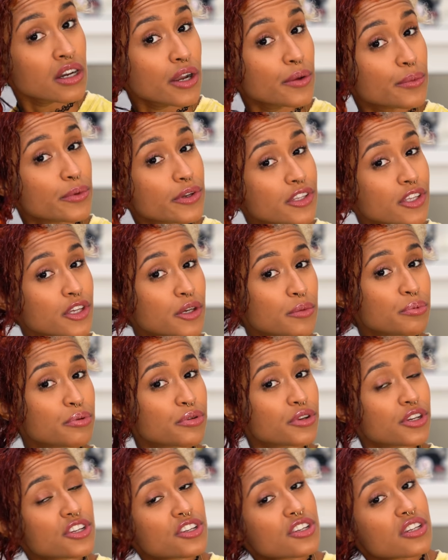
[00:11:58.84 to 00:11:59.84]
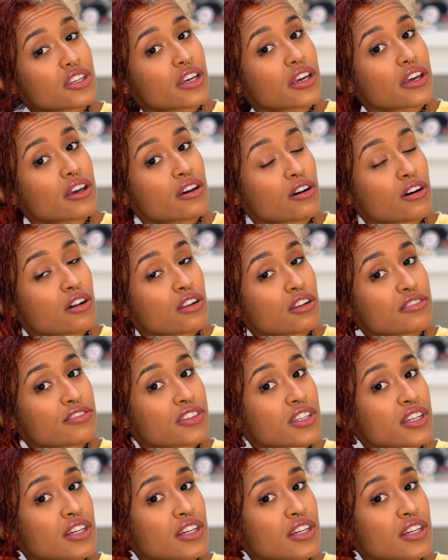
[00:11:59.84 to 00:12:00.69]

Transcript: I really appreciate all of the